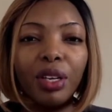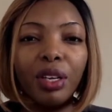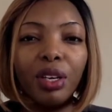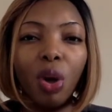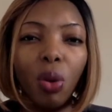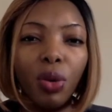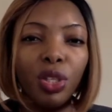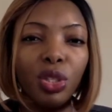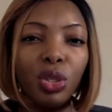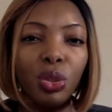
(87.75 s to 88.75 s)

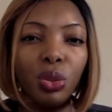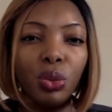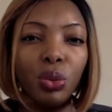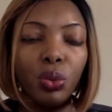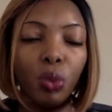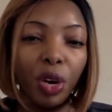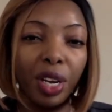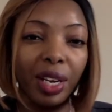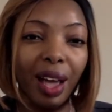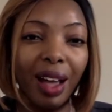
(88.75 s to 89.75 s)
going to work
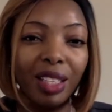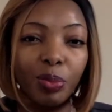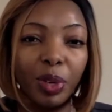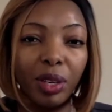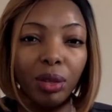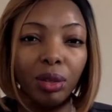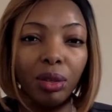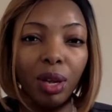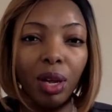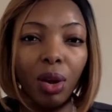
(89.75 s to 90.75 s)
in a hospital
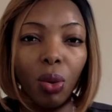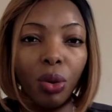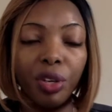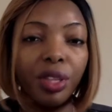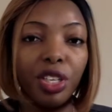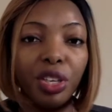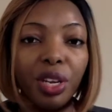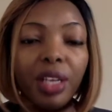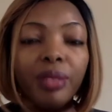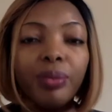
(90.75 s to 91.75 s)
or in the unit,